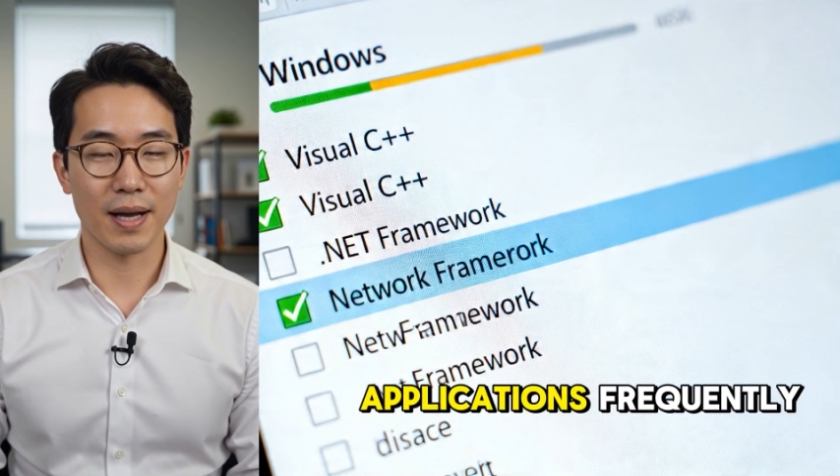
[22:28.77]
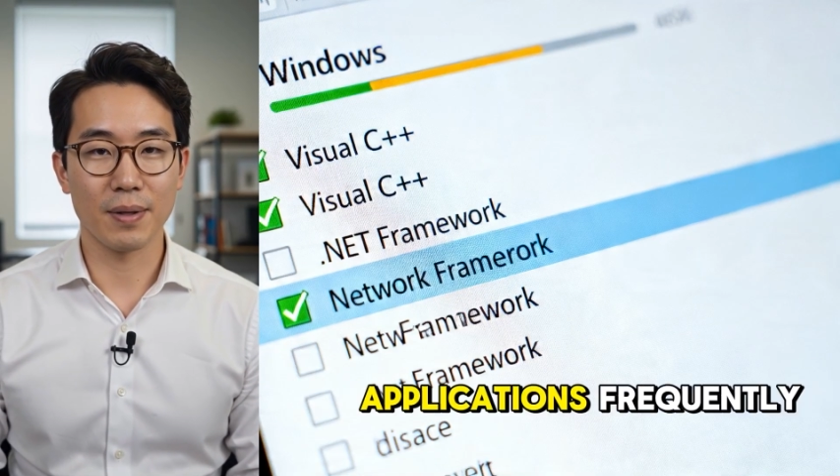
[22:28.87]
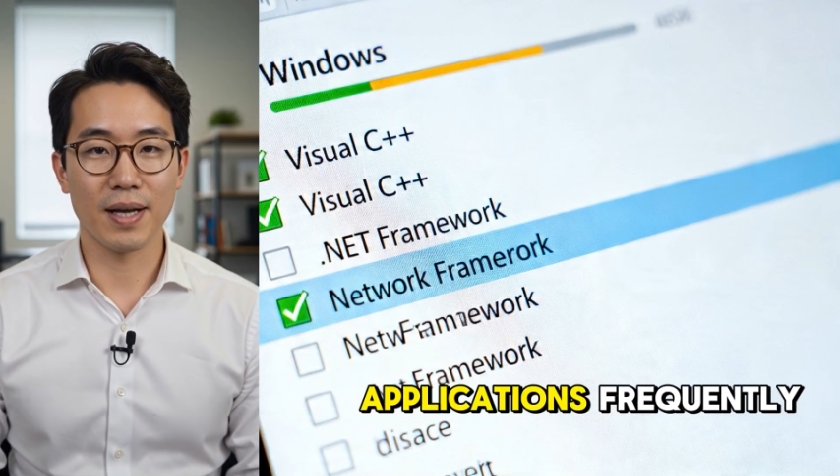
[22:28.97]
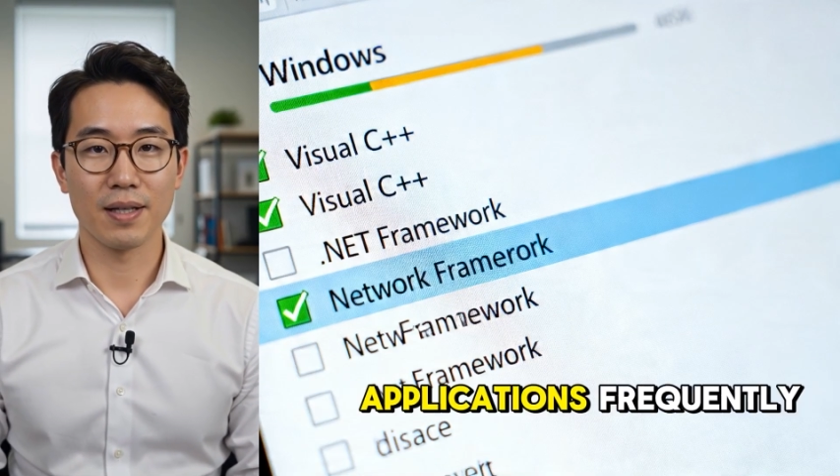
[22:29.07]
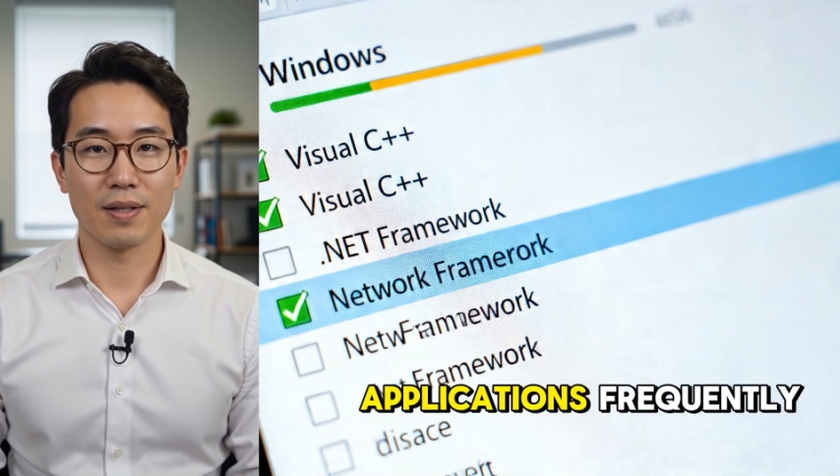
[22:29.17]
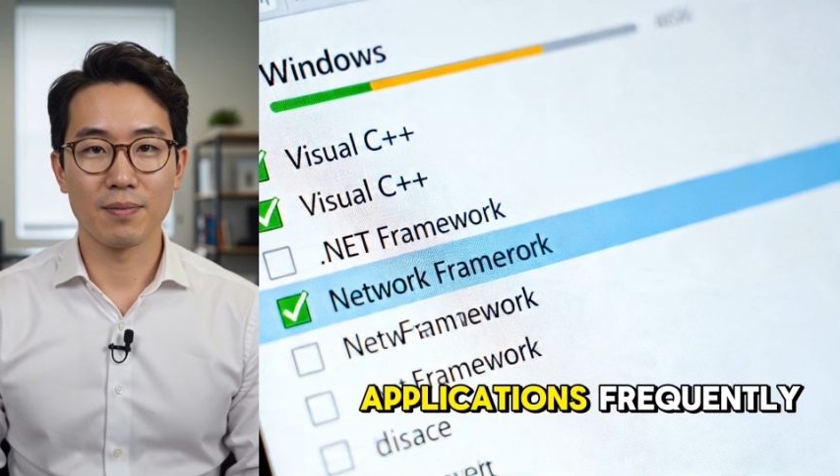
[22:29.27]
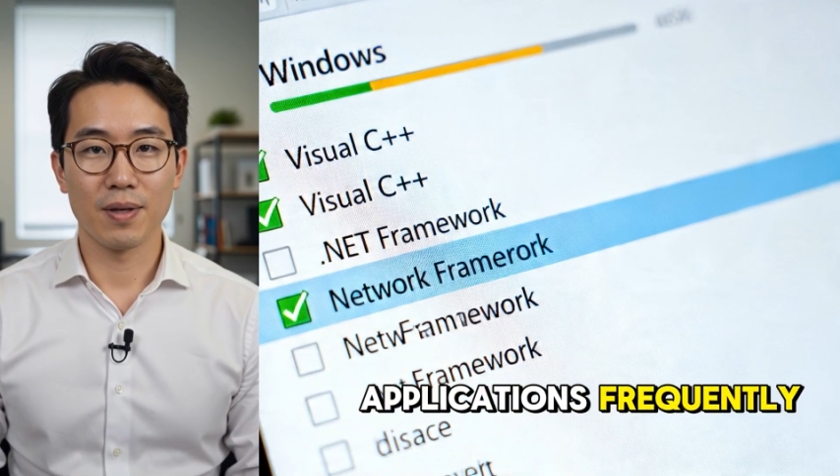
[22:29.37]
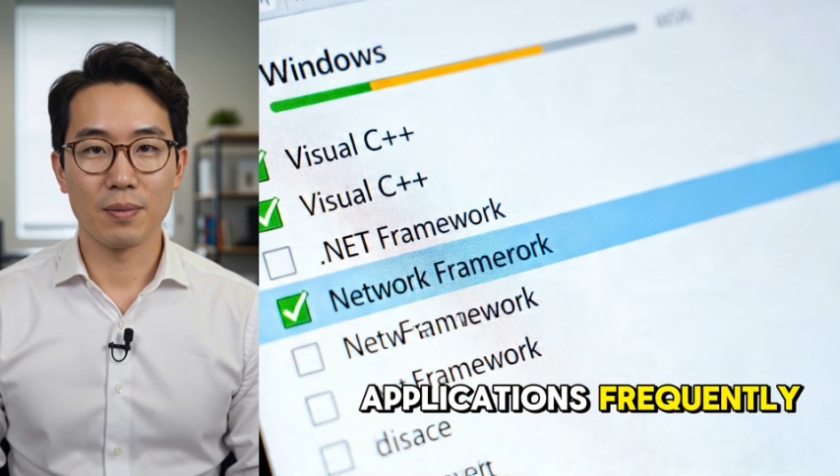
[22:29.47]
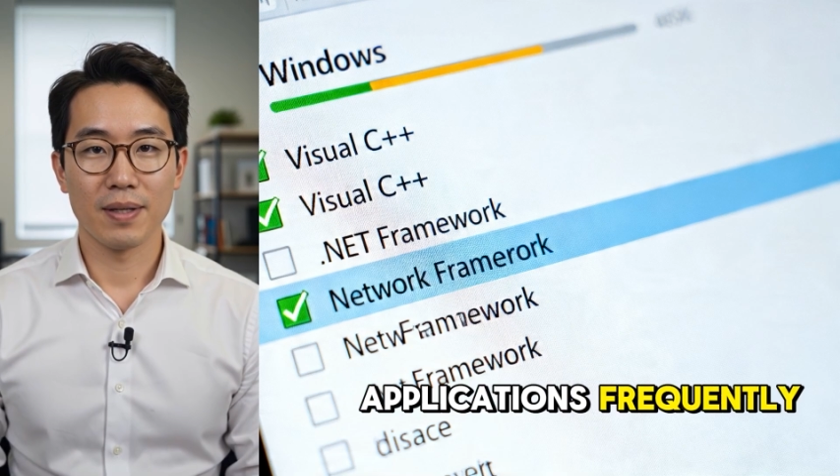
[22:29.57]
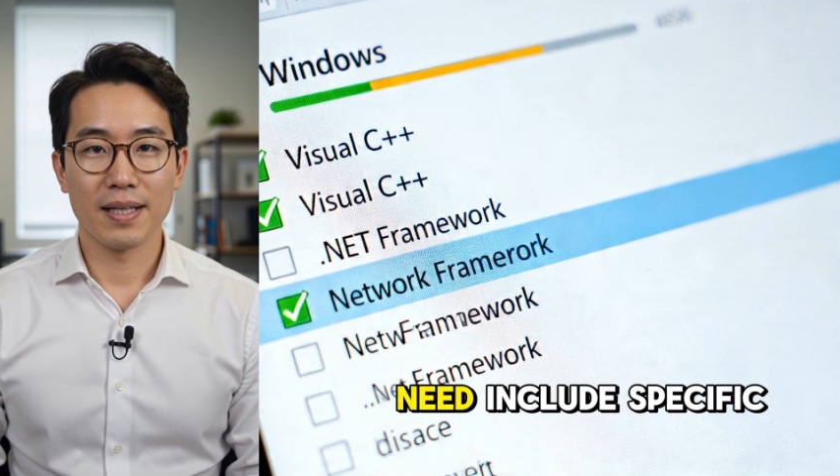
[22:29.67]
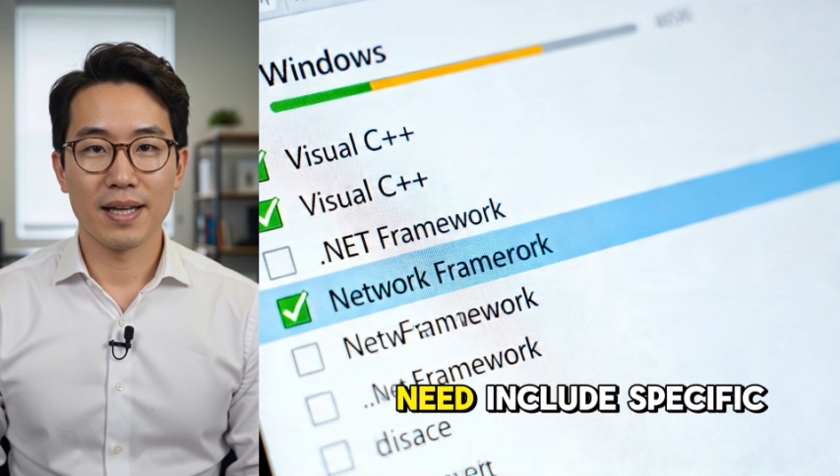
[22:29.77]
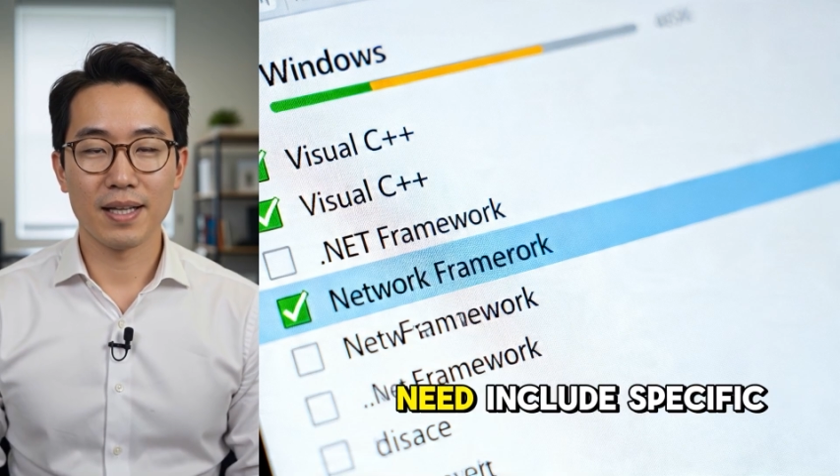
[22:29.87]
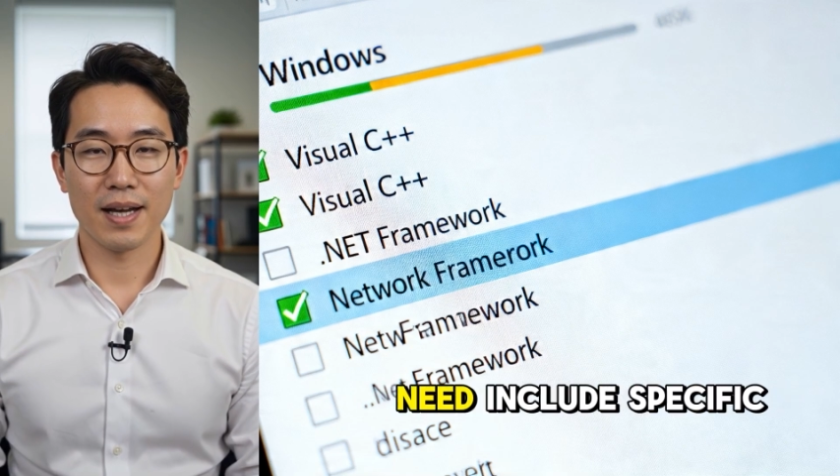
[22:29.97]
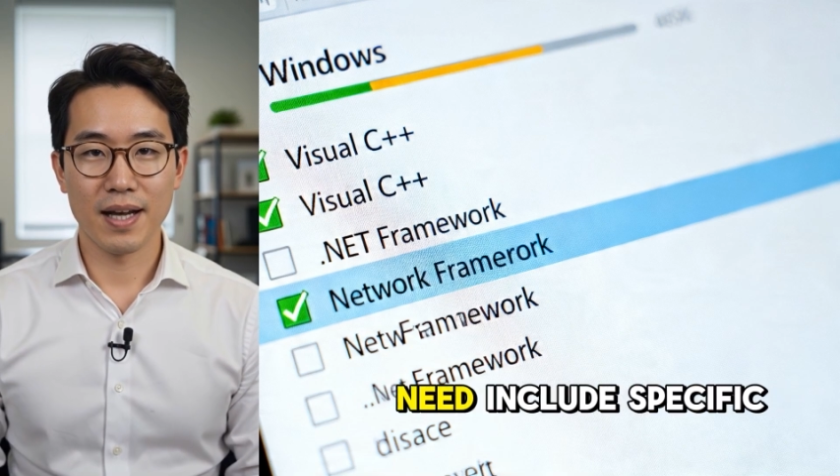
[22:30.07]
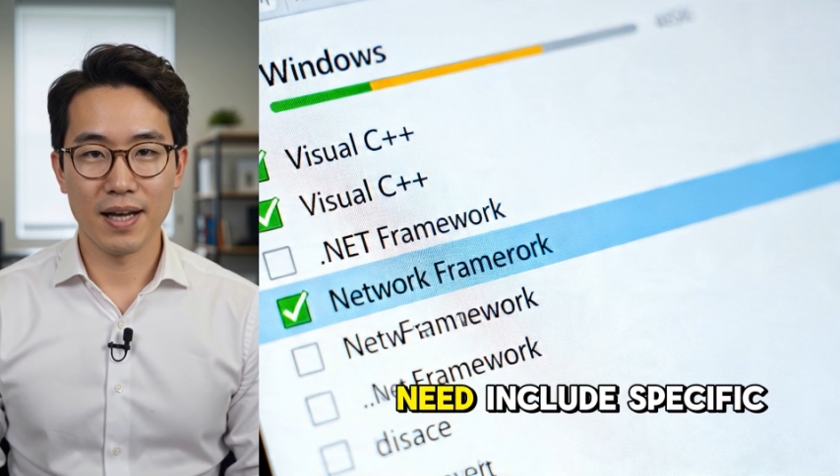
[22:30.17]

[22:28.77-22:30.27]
applications frequently need